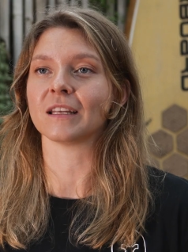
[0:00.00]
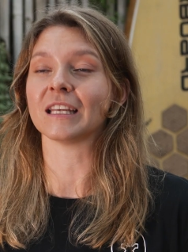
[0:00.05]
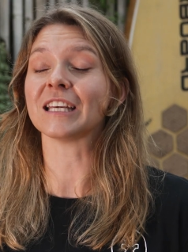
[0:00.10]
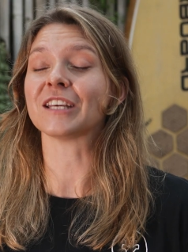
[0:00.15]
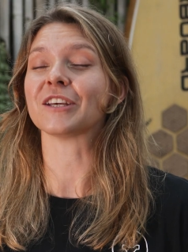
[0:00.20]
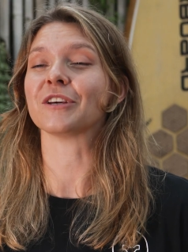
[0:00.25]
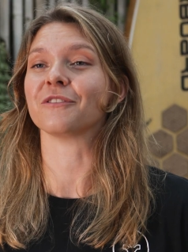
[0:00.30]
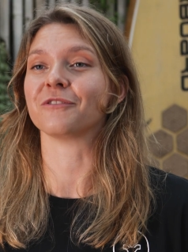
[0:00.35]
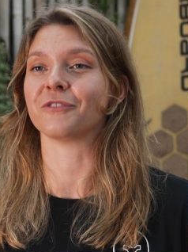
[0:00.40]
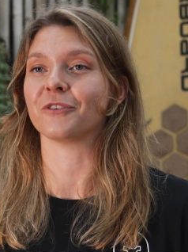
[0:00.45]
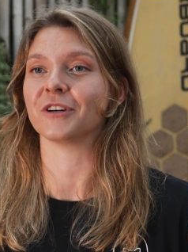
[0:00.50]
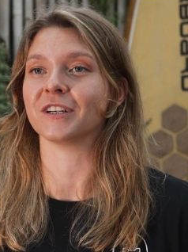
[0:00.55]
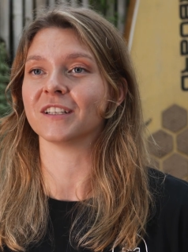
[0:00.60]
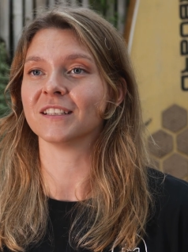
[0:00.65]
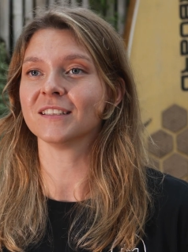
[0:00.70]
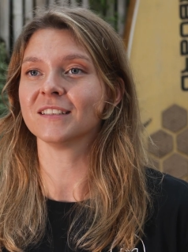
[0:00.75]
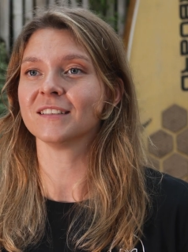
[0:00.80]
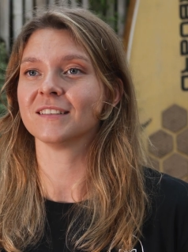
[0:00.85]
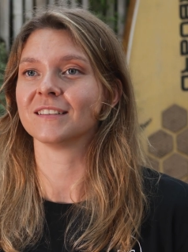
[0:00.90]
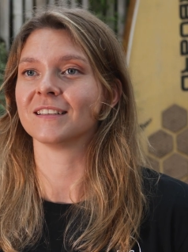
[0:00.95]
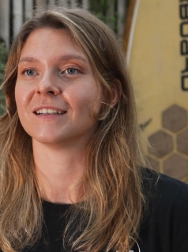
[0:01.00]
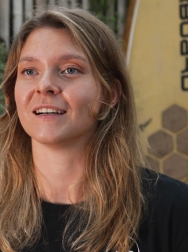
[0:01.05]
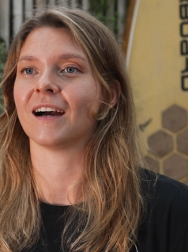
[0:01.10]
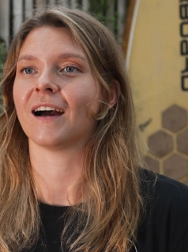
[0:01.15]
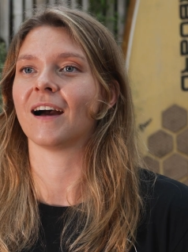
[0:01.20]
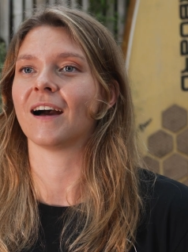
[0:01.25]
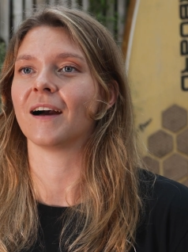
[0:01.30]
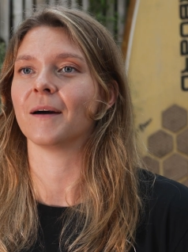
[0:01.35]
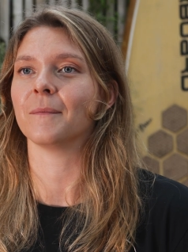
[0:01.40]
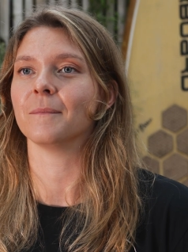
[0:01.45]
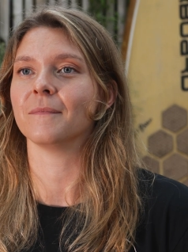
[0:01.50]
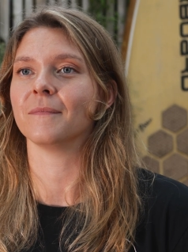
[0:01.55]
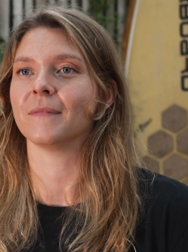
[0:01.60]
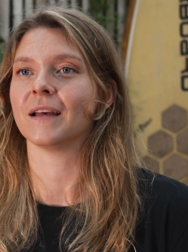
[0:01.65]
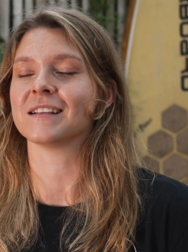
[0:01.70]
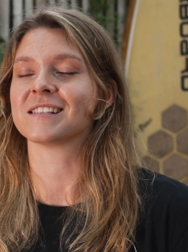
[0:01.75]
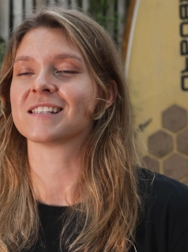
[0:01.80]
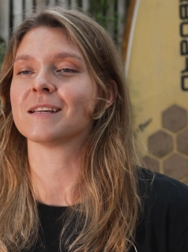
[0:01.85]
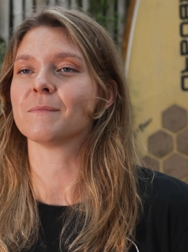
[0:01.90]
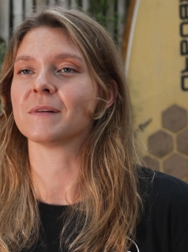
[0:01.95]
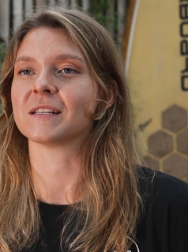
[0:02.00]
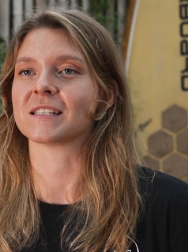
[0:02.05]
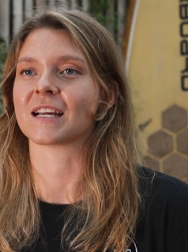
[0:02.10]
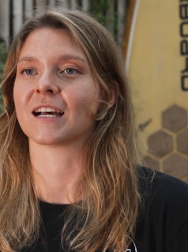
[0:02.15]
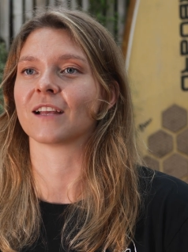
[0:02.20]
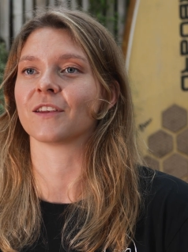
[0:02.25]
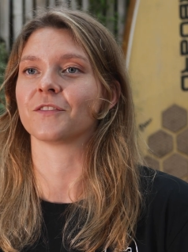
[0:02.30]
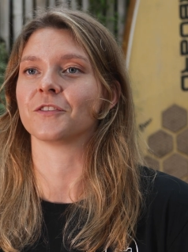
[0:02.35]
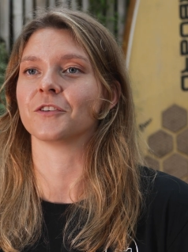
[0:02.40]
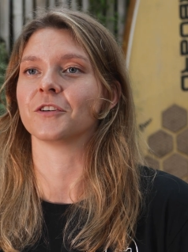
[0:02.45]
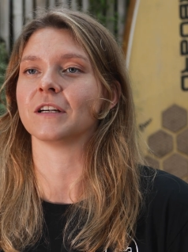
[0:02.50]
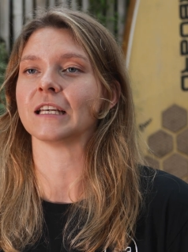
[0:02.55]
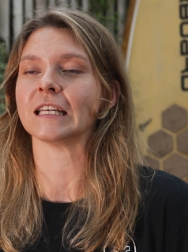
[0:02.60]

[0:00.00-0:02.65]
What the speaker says: eQFOiL, it simply stands for